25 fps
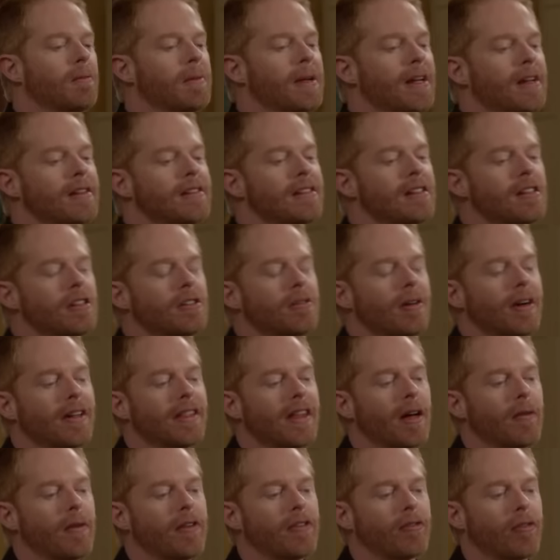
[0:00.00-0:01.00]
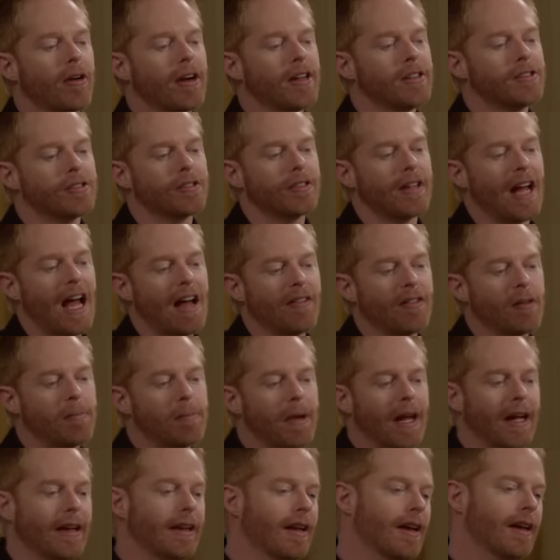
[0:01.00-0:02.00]
but isn't it great that we've raised her to have
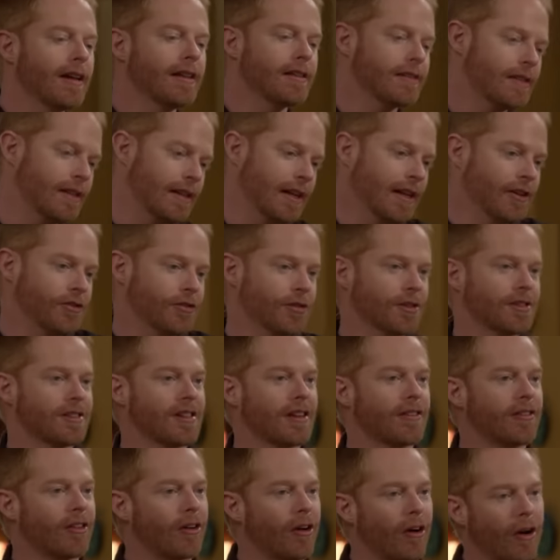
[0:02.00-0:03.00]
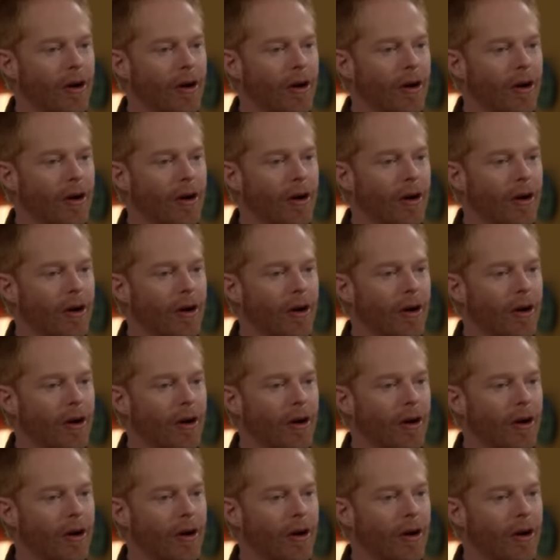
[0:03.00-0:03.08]
opinions and interests of her